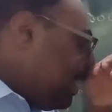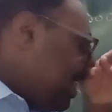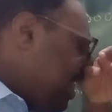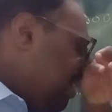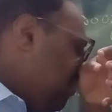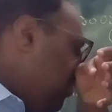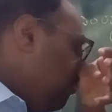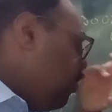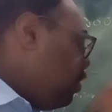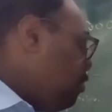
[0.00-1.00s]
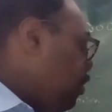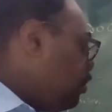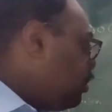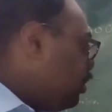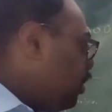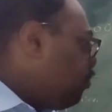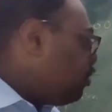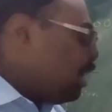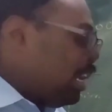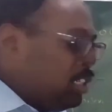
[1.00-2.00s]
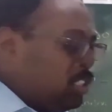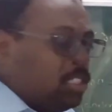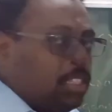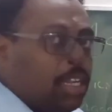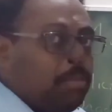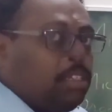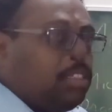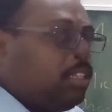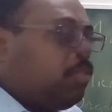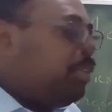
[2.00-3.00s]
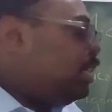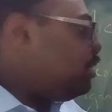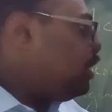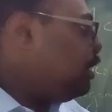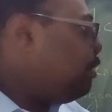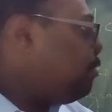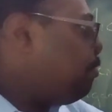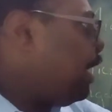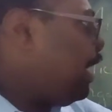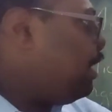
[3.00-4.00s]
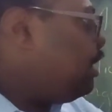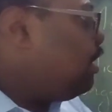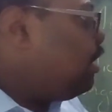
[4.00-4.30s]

are helpful for the processing of sludge. That means in the waste treatment plant.